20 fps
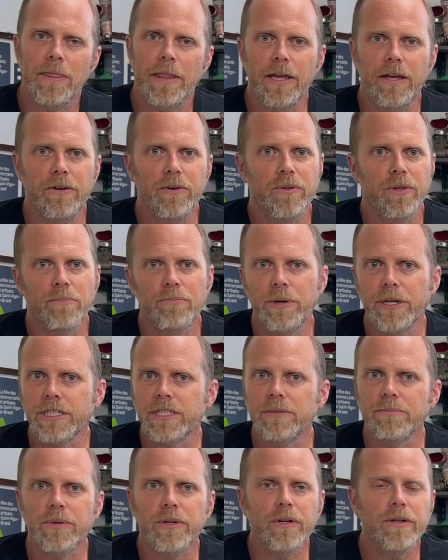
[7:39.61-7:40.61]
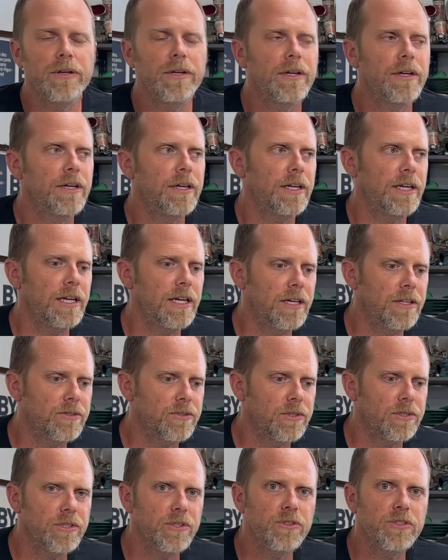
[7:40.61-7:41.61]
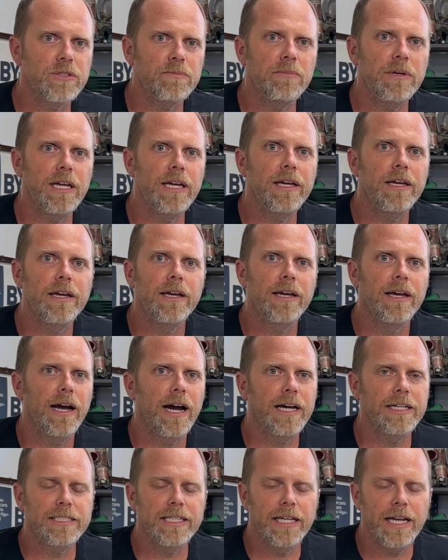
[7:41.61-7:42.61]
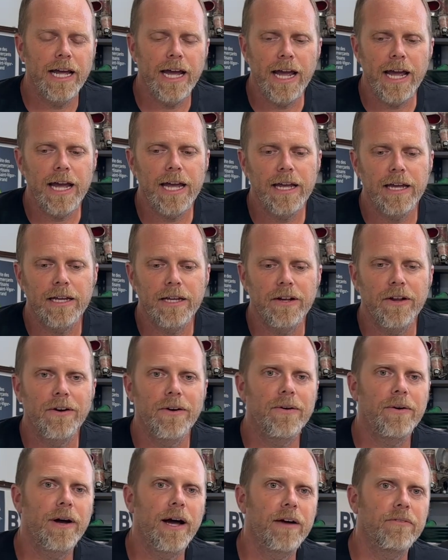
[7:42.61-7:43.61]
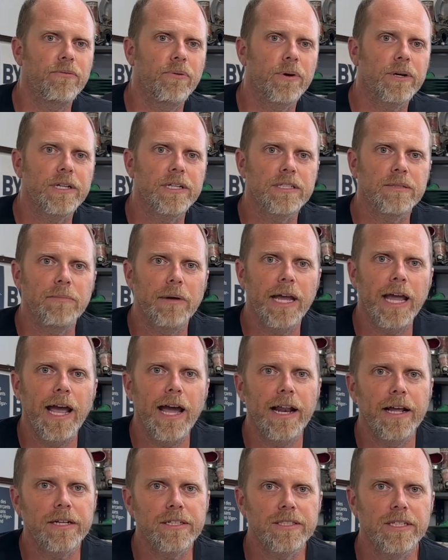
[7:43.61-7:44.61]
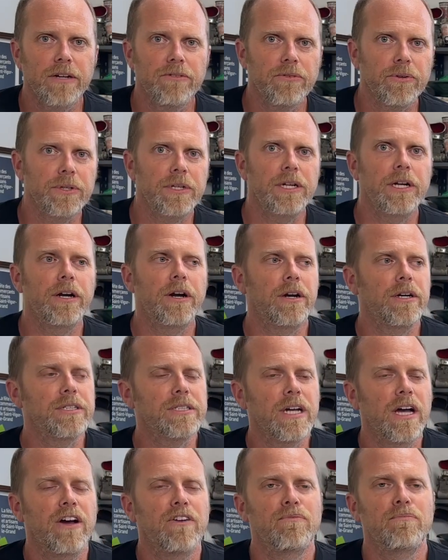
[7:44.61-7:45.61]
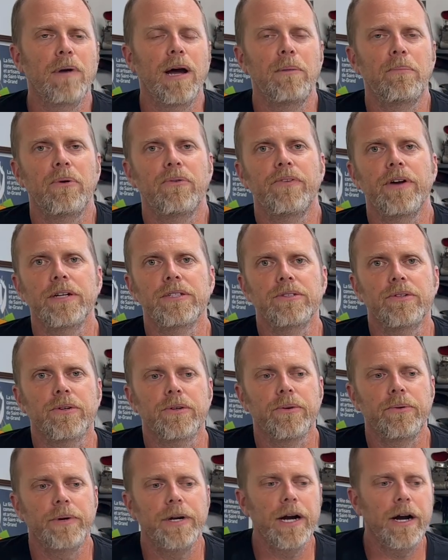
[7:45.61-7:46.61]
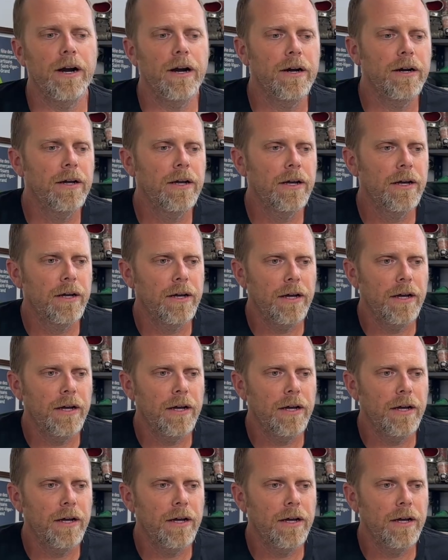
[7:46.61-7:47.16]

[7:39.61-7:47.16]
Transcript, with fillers: He knew the principal. He introduced me. I said, hey, you know, I've worked as a mechanic several years of my professional career.